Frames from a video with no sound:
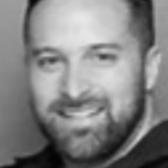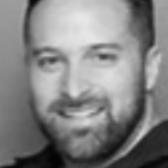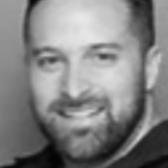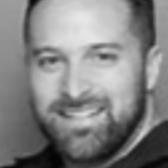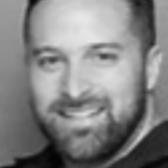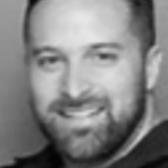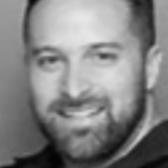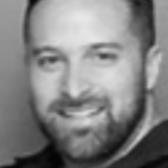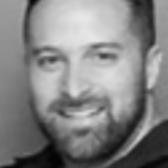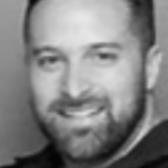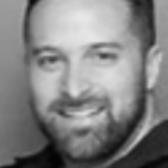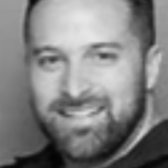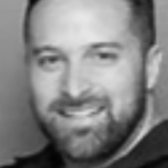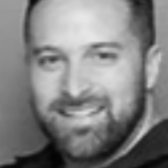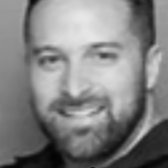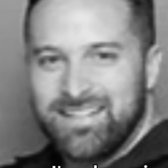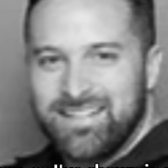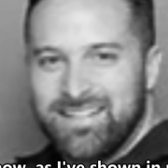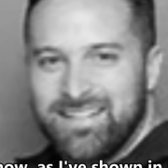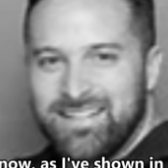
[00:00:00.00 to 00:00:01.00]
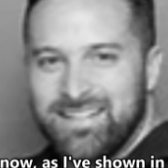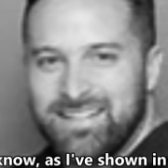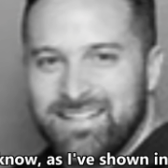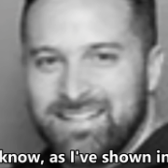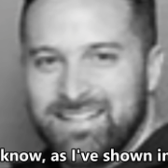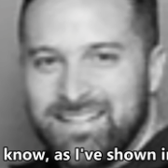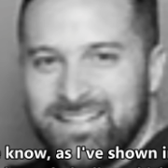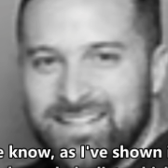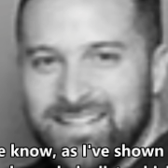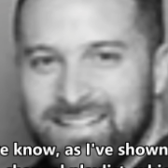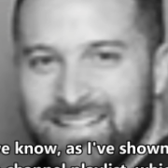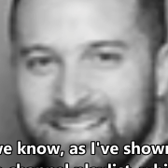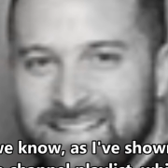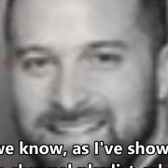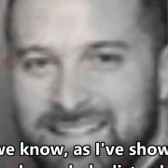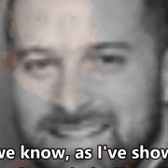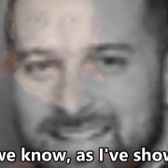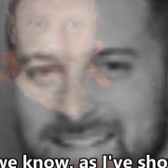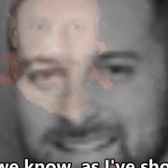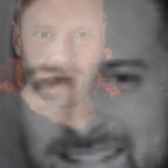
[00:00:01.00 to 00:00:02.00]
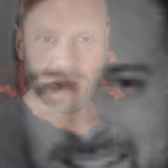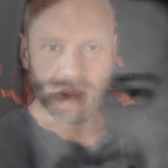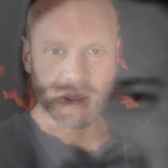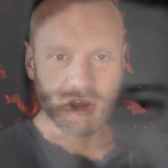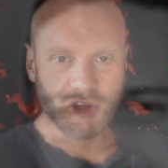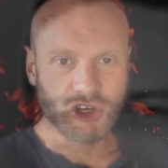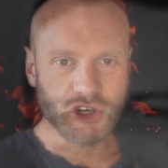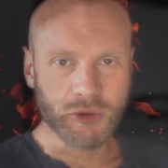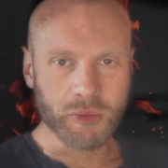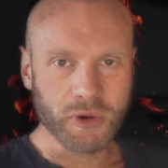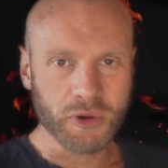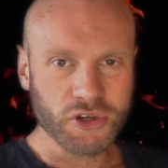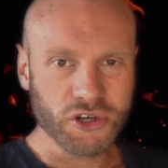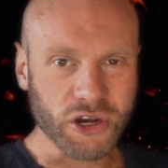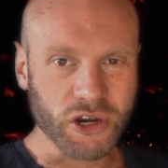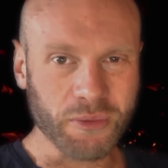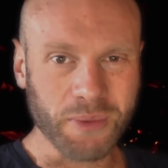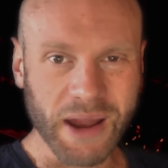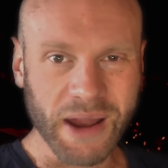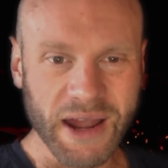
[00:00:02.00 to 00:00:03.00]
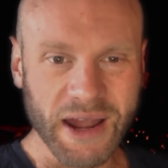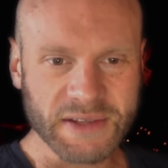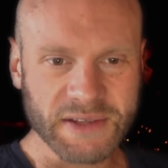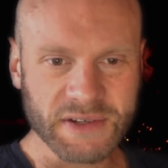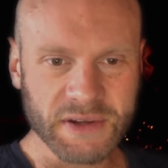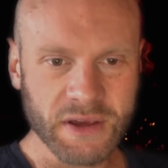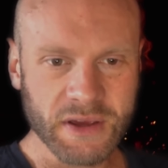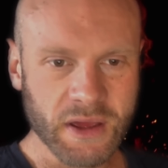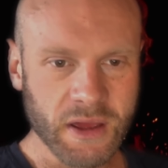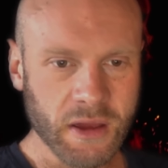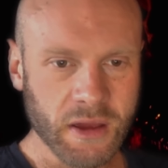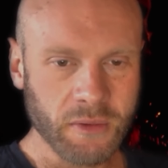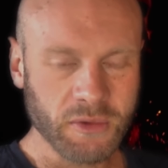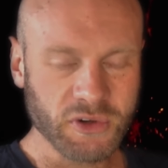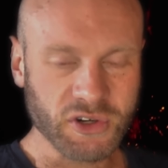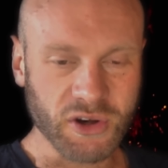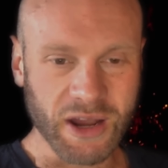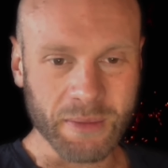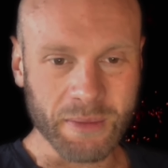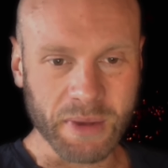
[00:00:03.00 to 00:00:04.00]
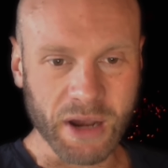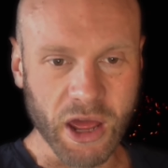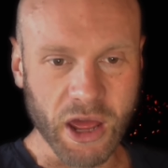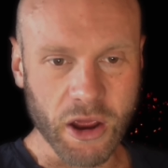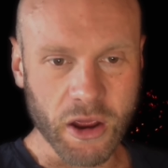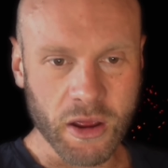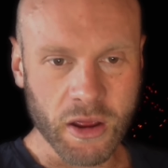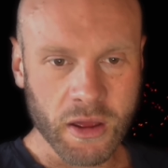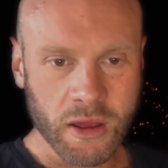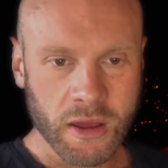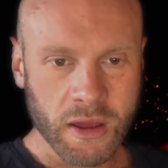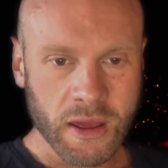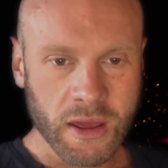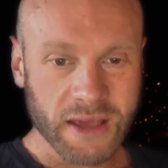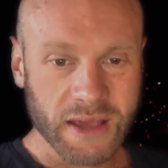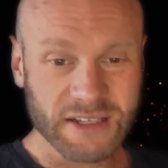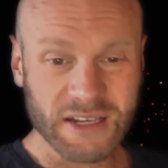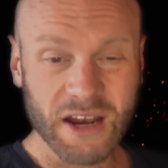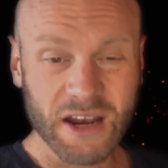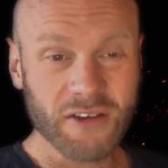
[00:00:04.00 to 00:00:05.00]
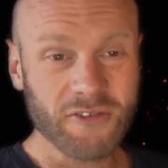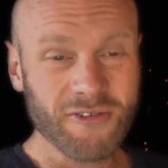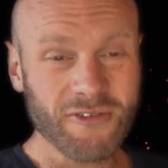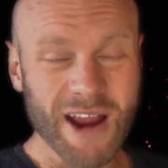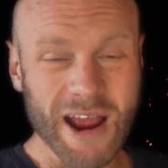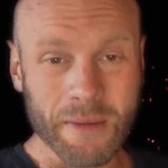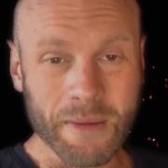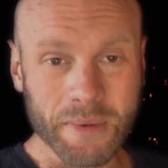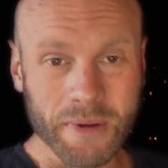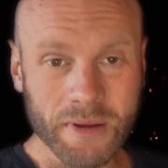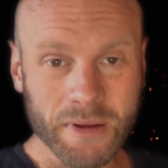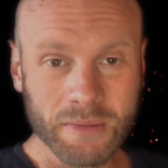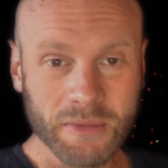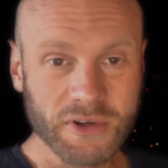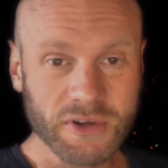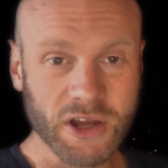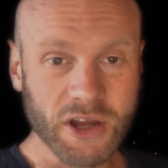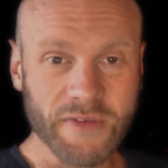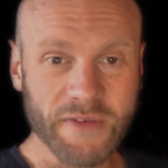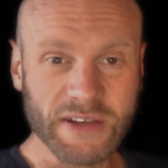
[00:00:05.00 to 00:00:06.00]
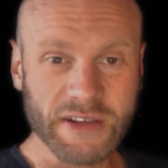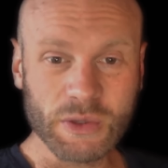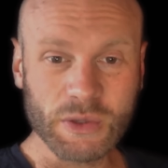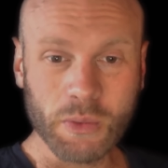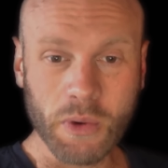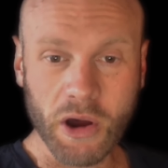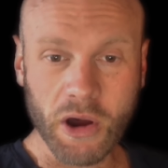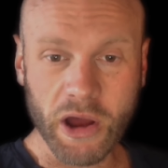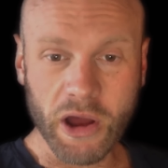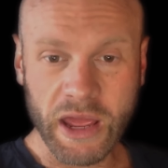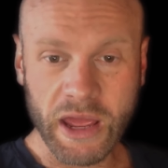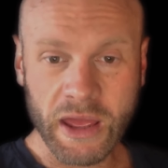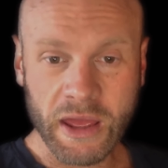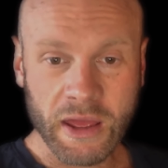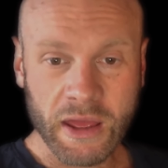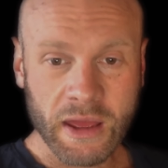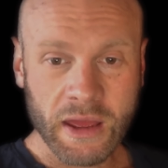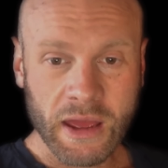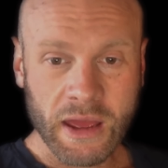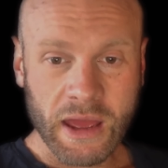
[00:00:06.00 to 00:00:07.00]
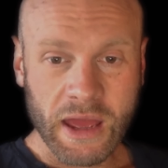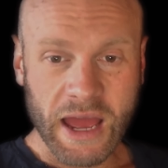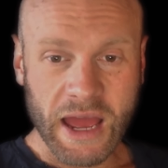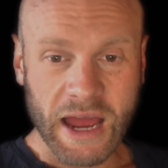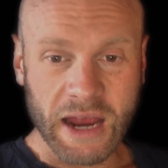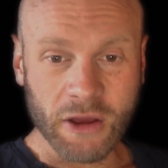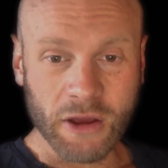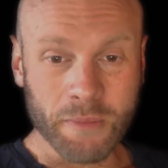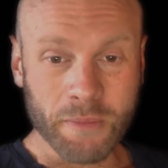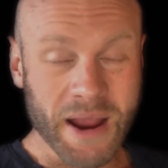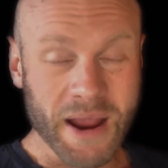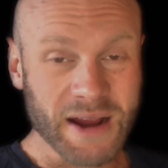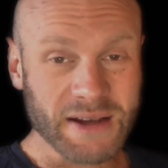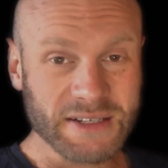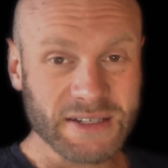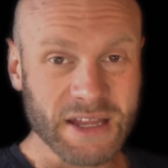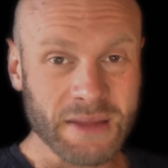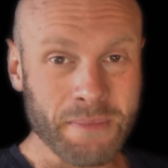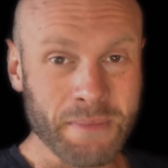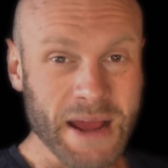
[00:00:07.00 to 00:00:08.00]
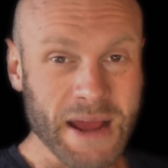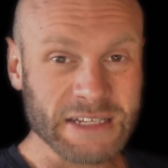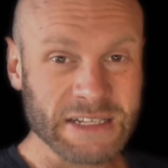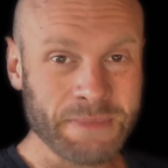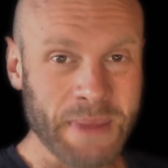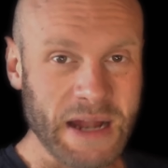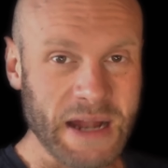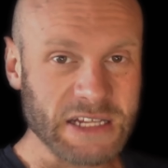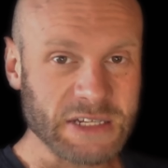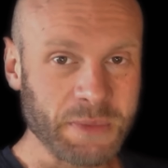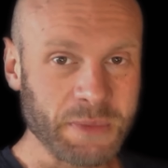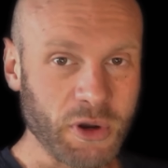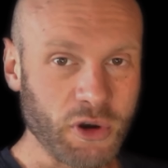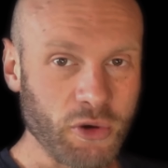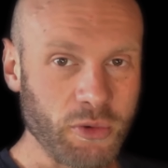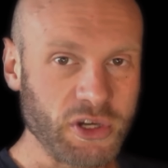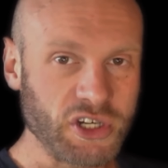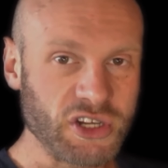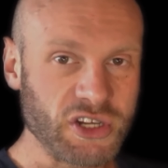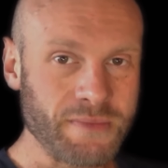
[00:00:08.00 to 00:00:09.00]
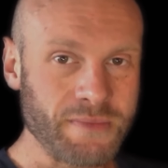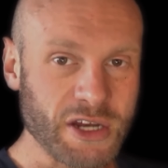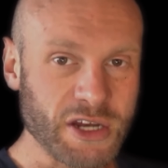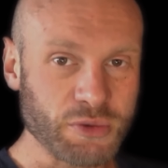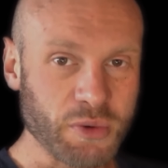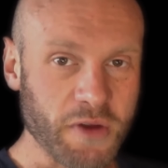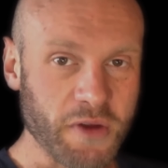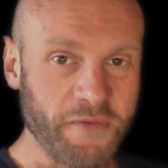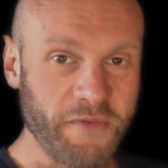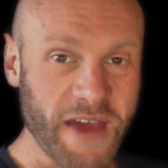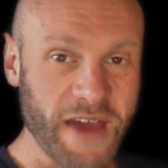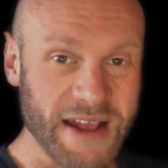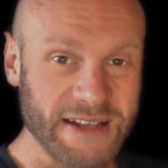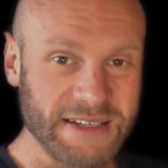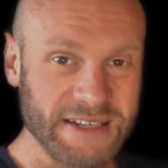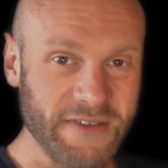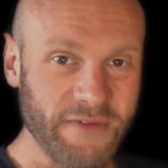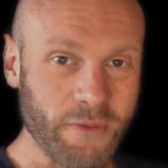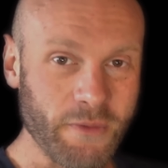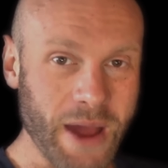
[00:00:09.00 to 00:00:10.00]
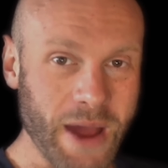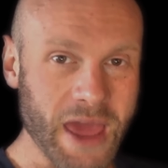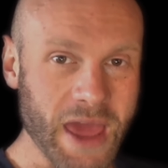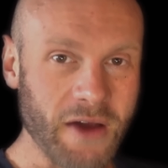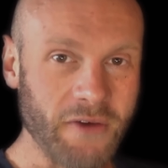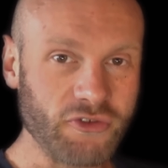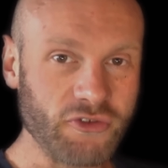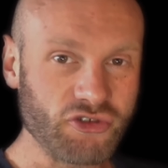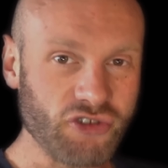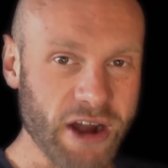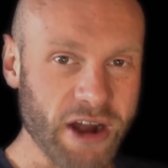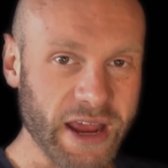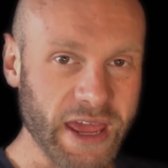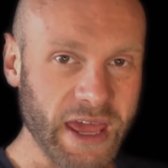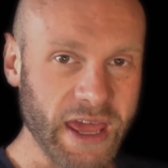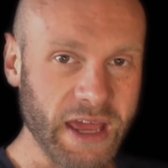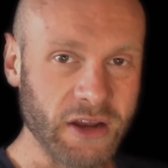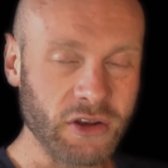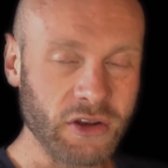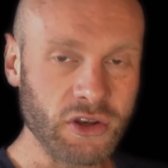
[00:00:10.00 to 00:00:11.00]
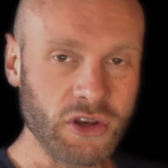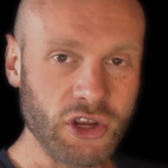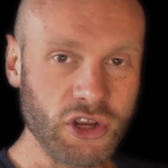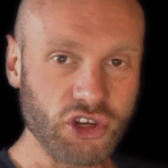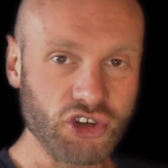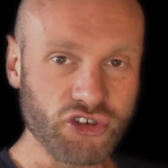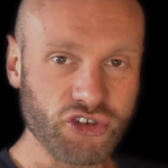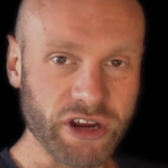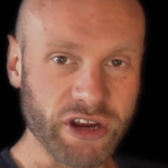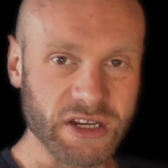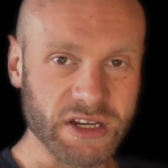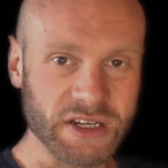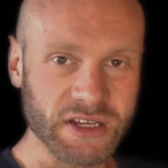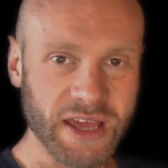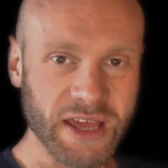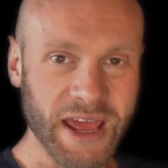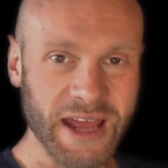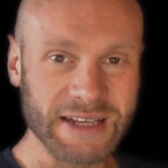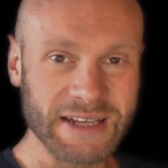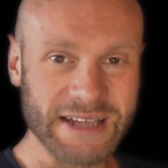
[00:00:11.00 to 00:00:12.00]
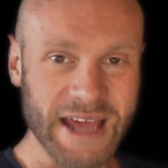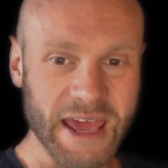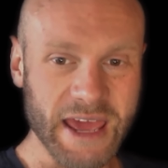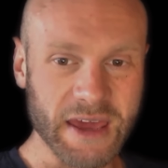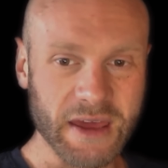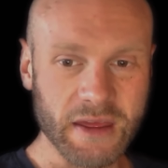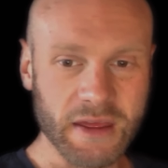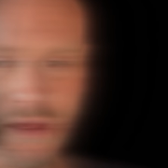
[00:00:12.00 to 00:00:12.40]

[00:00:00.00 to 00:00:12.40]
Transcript: C I C O, as we know, as I've shown in my YouTube channel playlist, which I'll link below, is a load of crap. We'll dive into why and compare it to the mass balance model, which is a much more effective way of tracking nutrient intake.